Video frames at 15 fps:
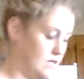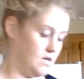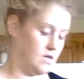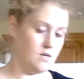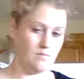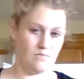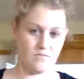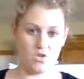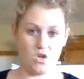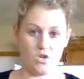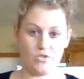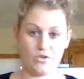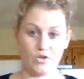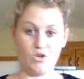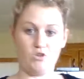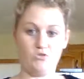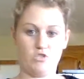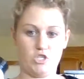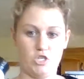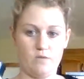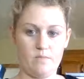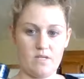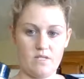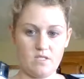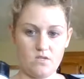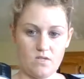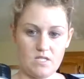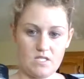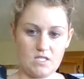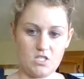called the Glow Germ. And so
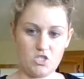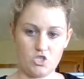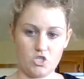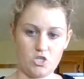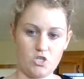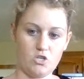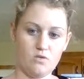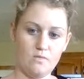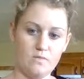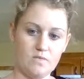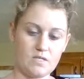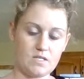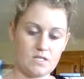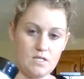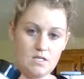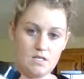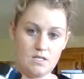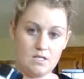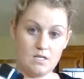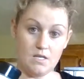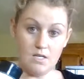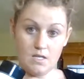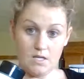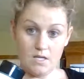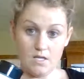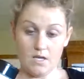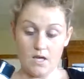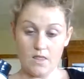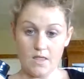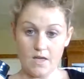this is germs
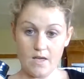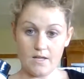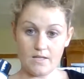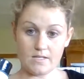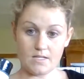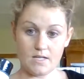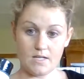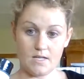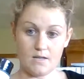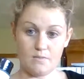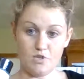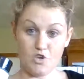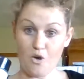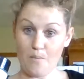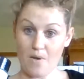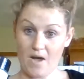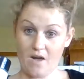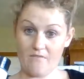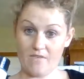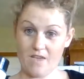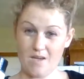that you can buy off of